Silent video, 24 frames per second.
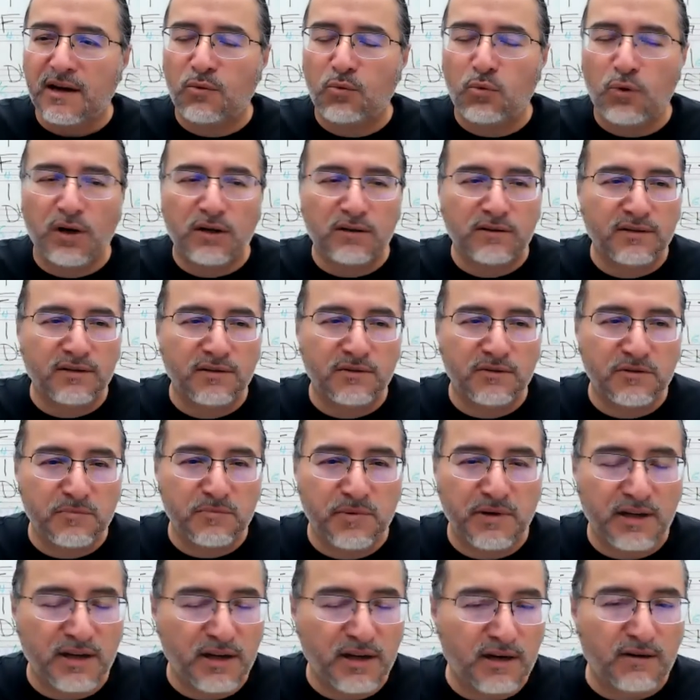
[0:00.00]
well-tuned
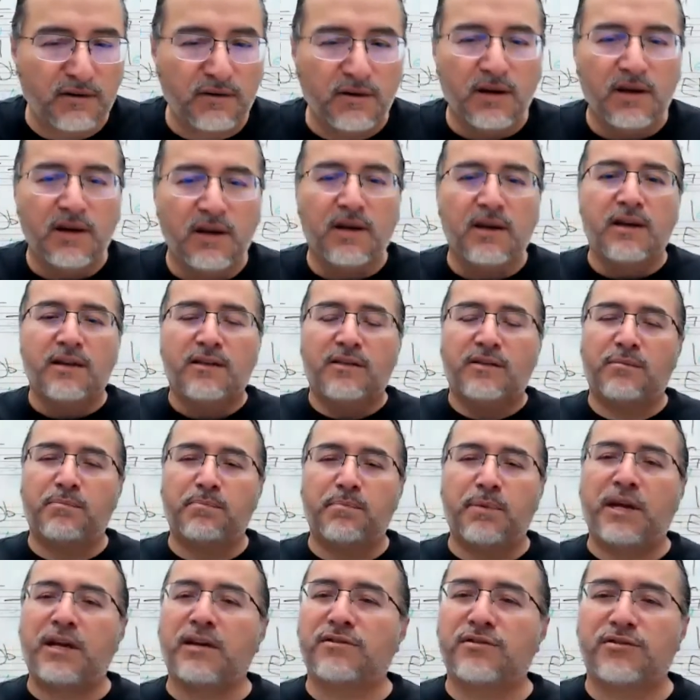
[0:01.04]
piano,
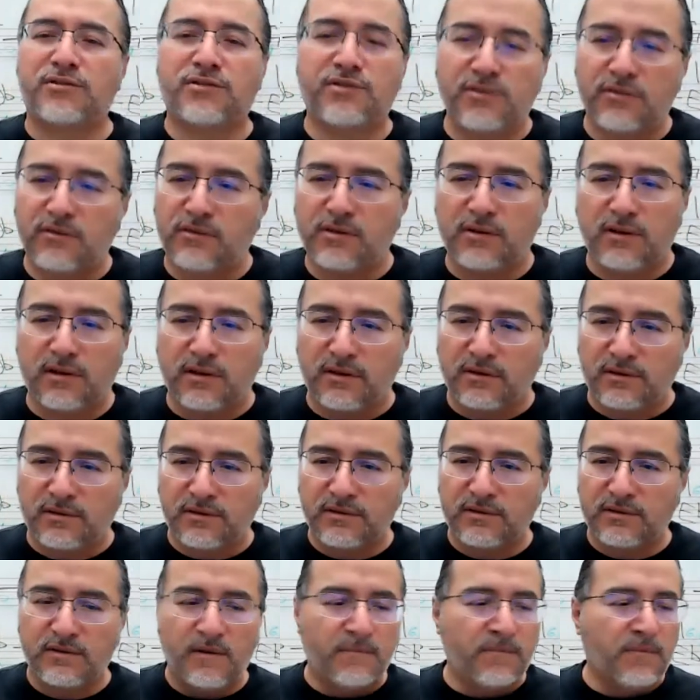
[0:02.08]
because they're so
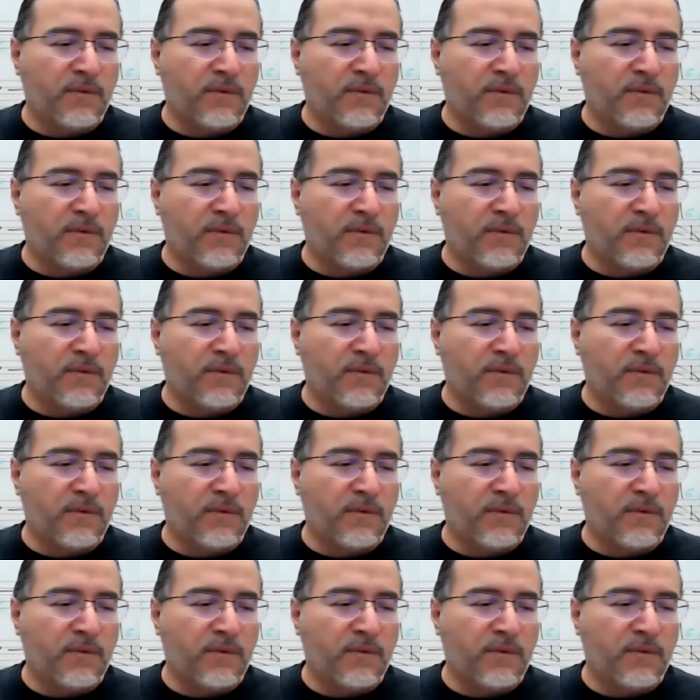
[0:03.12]
close.